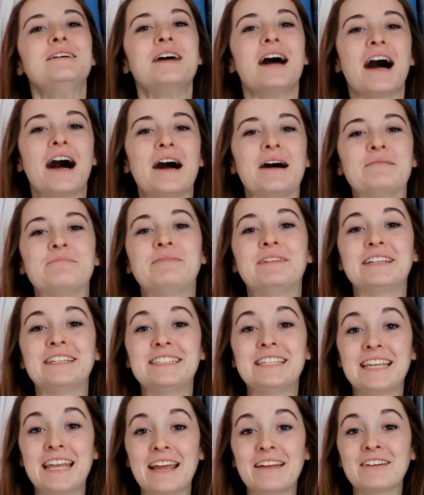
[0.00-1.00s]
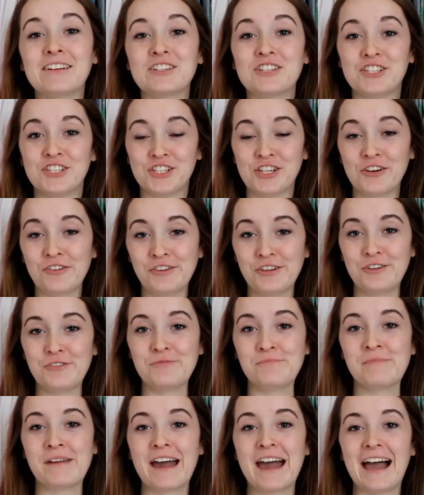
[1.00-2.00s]
But today I'm going to show
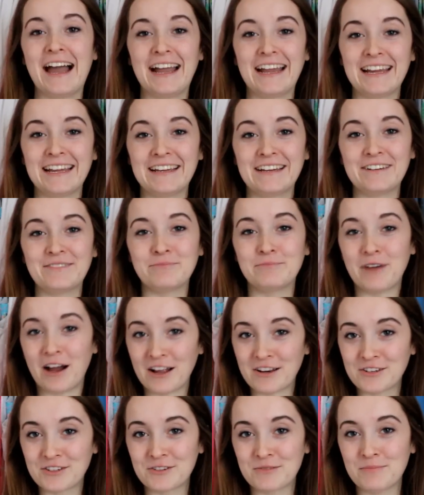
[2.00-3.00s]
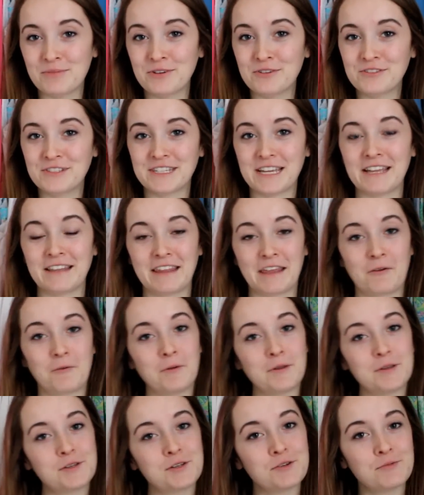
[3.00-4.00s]
you my hunter boot and
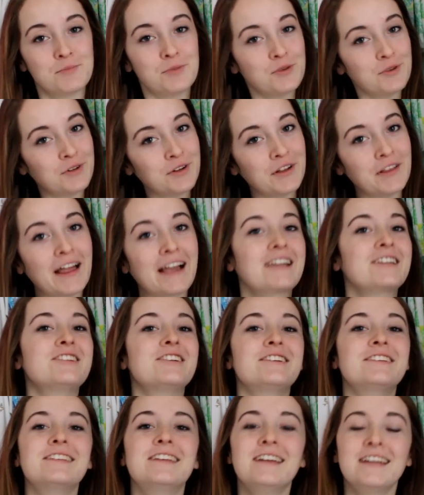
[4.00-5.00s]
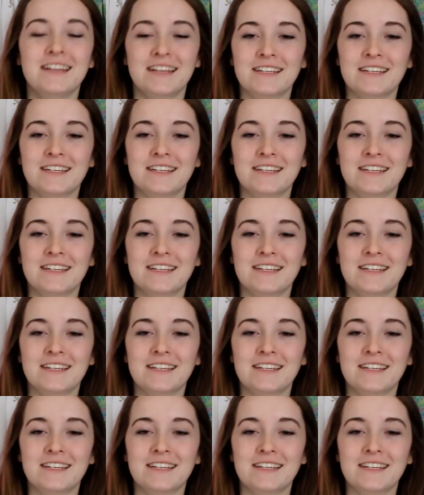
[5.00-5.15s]
winter boot collection,